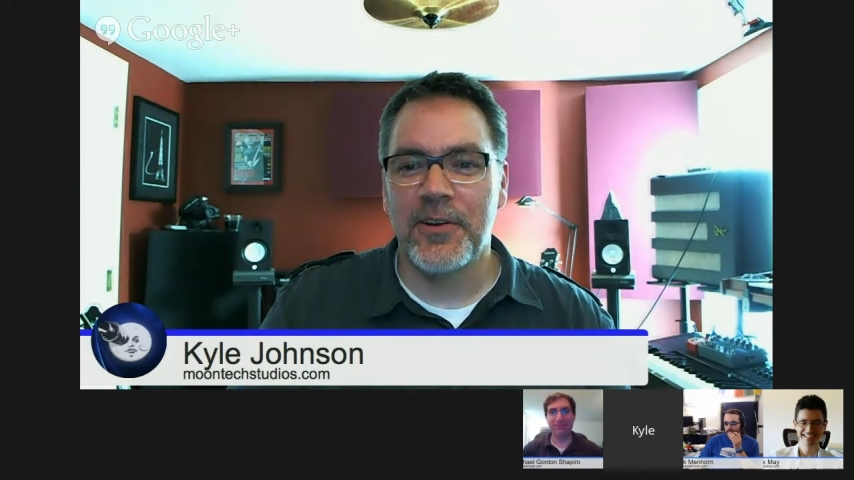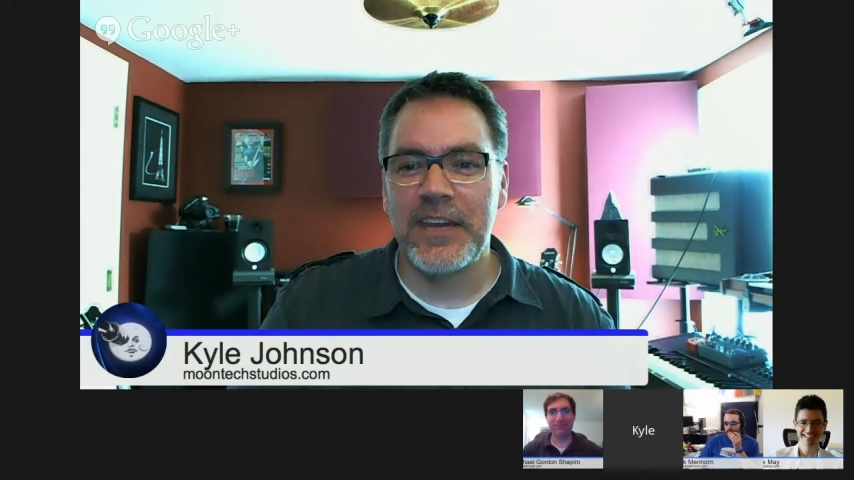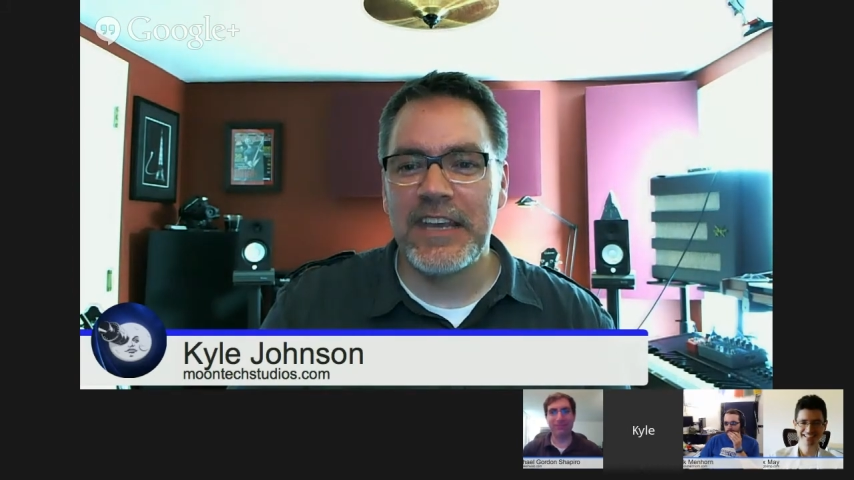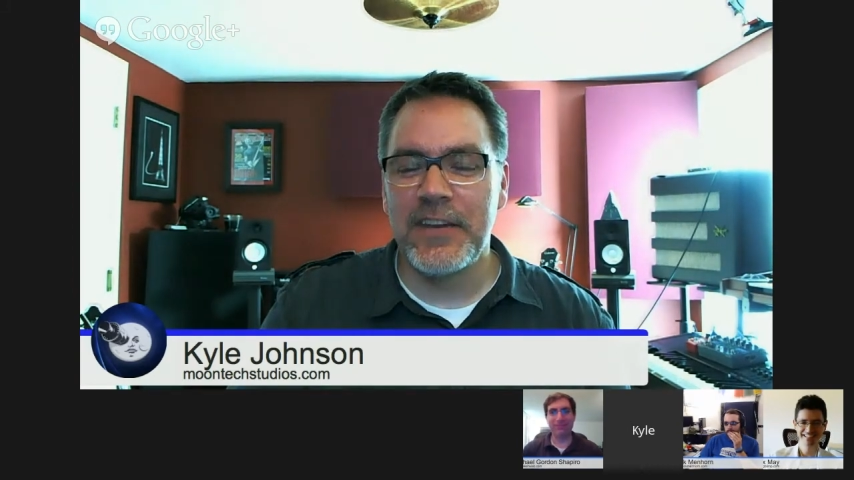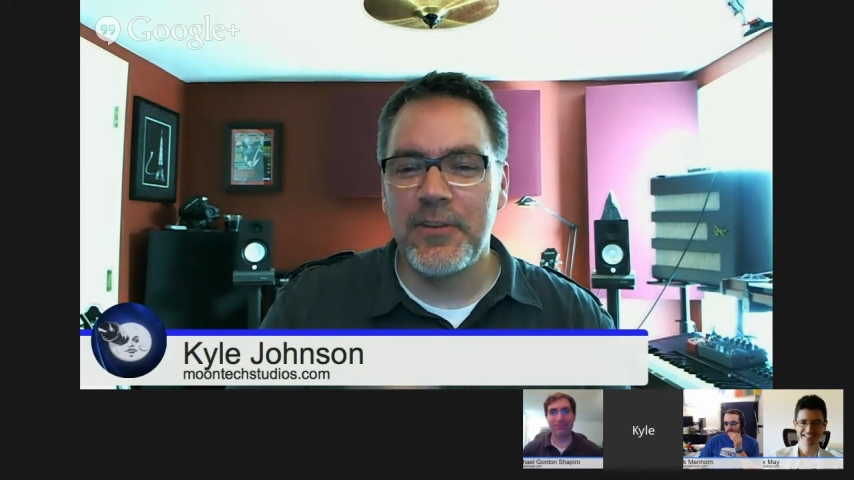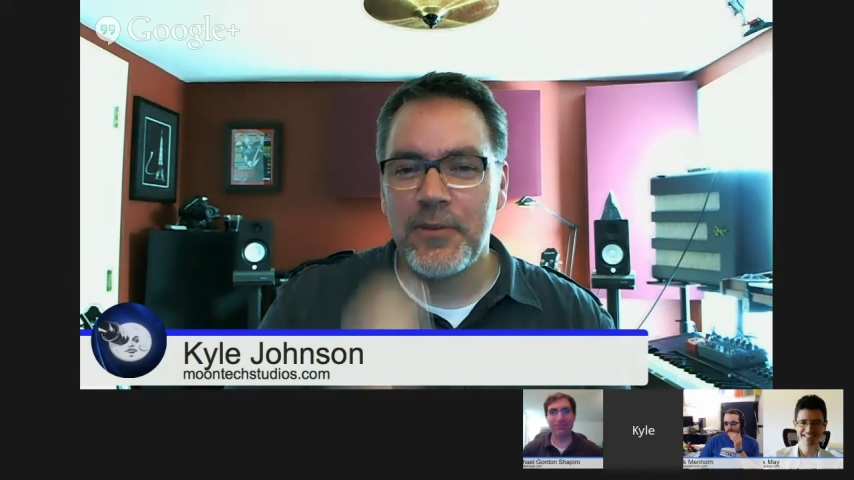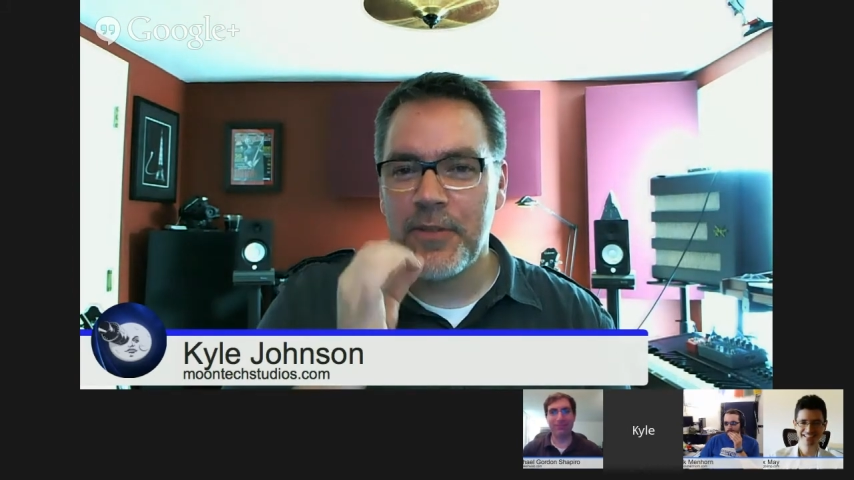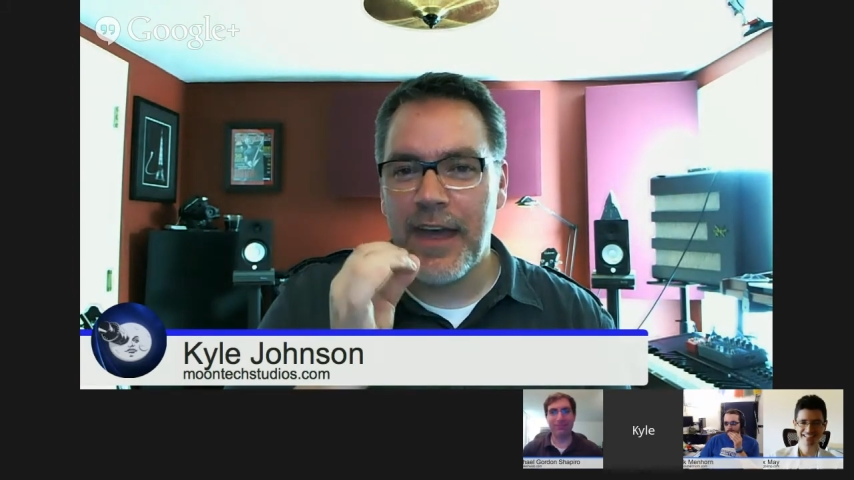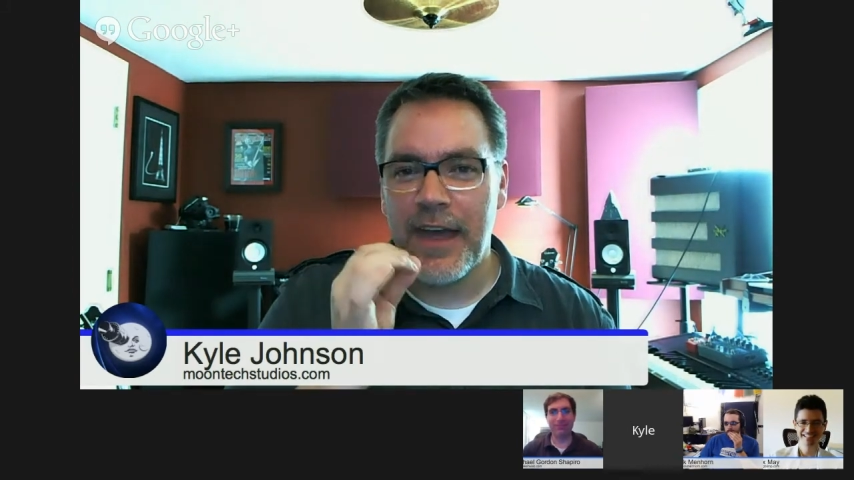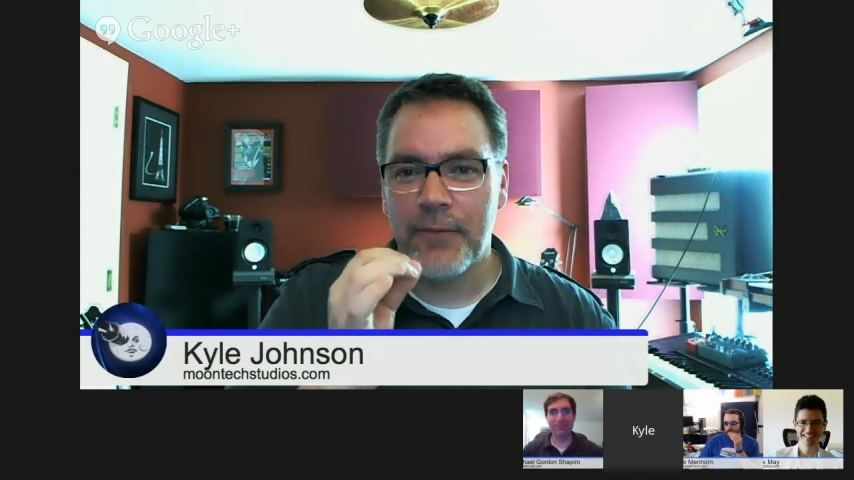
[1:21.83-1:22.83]
and he can do
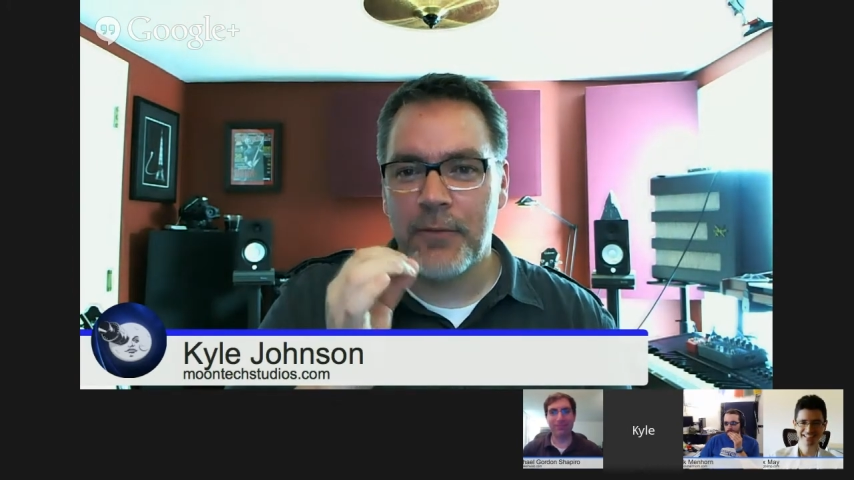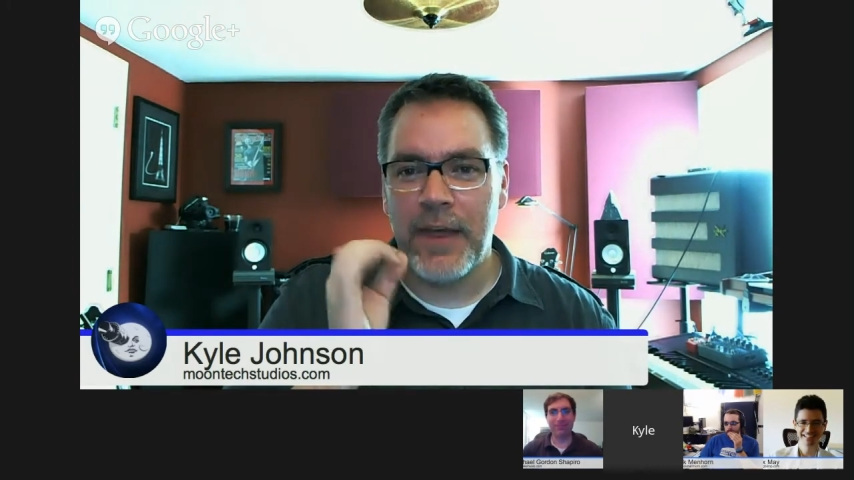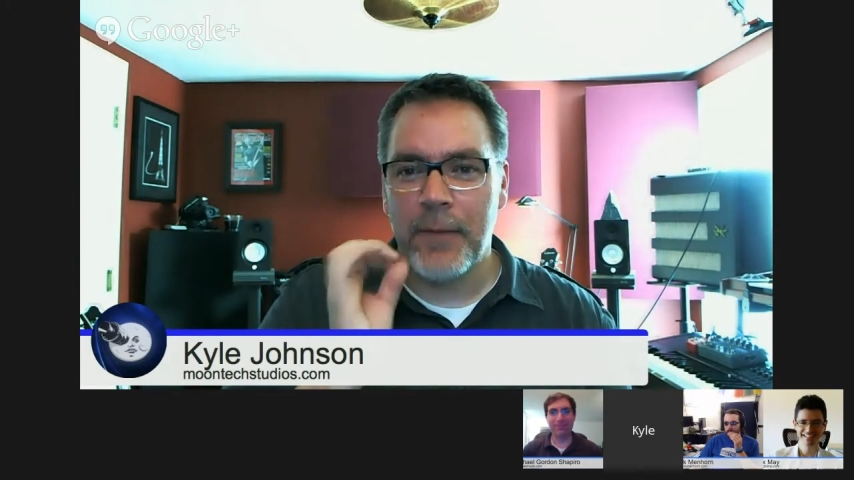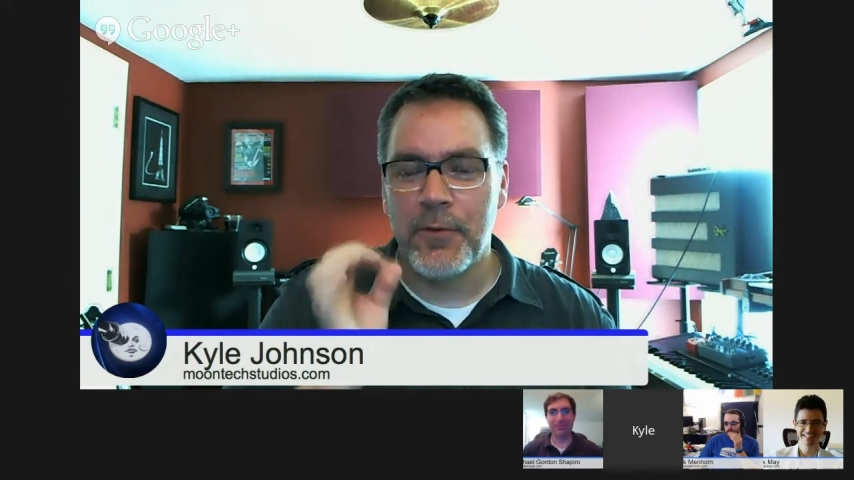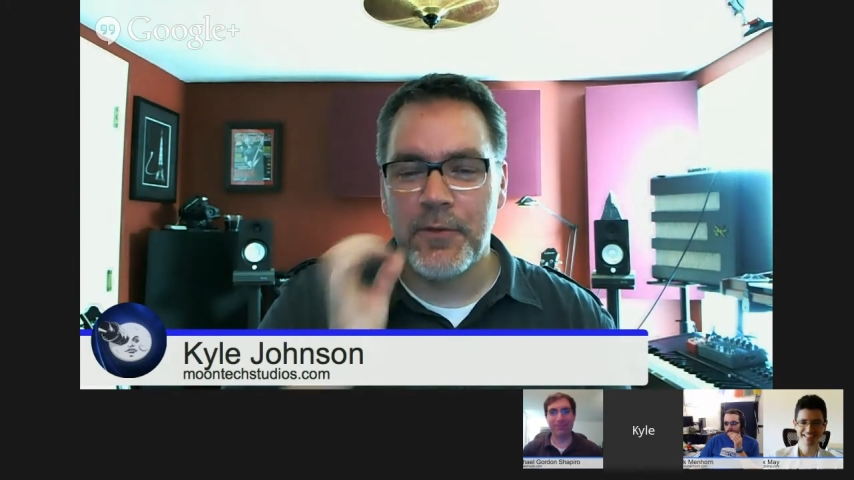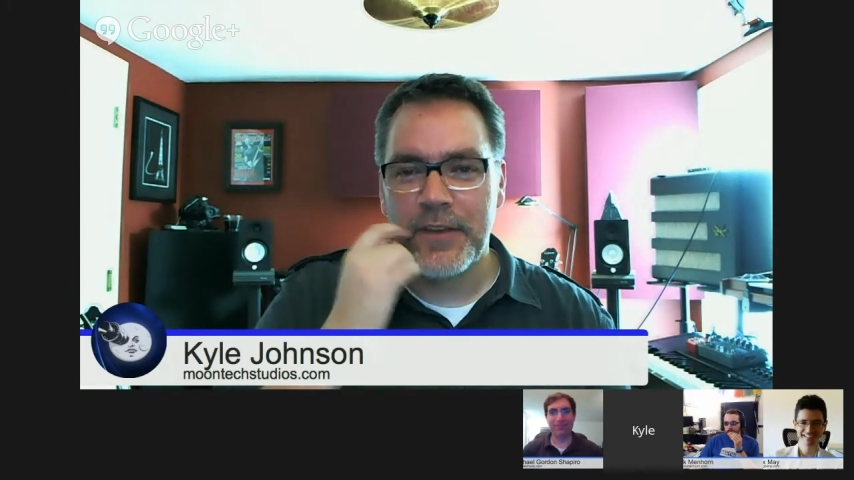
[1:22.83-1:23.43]
that without moving